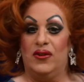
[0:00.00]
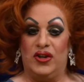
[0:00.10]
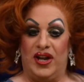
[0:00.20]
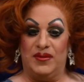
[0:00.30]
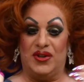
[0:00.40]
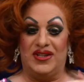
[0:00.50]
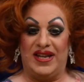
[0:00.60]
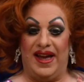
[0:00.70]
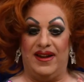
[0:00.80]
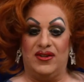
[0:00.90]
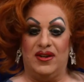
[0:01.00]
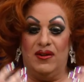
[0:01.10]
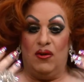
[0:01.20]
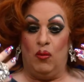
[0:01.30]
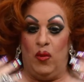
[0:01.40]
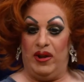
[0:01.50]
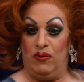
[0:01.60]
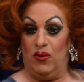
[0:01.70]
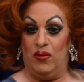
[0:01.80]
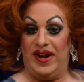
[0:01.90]
She comes on set,
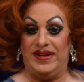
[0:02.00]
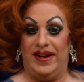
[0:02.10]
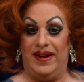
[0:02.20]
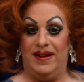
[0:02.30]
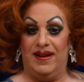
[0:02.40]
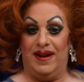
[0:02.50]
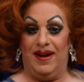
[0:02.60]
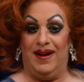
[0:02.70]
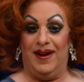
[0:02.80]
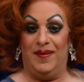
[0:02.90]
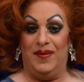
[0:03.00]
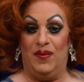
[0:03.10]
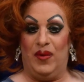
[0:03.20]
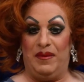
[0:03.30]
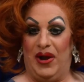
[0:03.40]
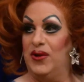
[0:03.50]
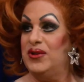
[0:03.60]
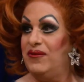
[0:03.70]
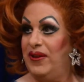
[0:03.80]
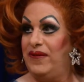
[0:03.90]
we're all ready. We
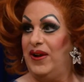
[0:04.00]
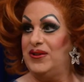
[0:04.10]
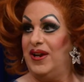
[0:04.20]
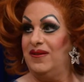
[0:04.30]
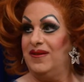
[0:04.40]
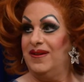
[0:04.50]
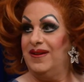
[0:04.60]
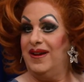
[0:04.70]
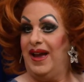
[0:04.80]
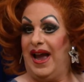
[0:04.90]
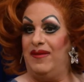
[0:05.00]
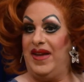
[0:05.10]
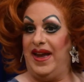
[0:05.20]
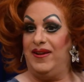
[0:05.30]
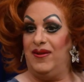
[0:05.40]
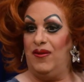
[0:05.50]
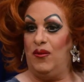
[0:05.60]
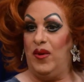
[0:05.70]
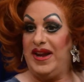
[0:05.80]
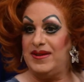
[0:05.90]
posed for the photo, and then
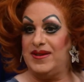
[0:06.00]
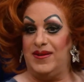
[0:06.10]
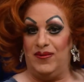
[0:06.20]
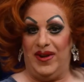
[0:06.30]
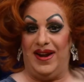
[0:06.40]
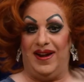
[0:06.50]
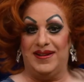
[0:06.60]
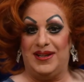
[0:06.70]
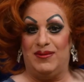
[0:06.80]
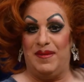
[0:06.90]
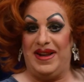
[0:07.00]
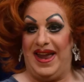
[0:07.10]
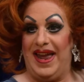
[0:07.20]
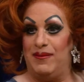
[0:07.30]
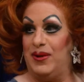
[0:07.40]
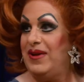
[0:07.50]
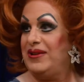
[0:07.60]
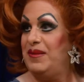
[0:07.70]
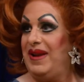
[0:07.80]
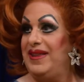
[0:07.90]
we didn't realise until a minute in we were
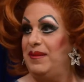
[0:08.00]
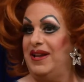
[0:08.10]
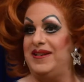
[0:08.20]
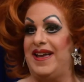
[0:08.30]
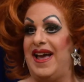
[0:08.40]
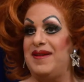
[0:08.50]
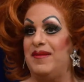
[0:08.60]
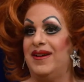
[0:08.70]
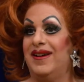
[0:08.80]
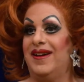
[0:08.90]
actually playing the bloody game.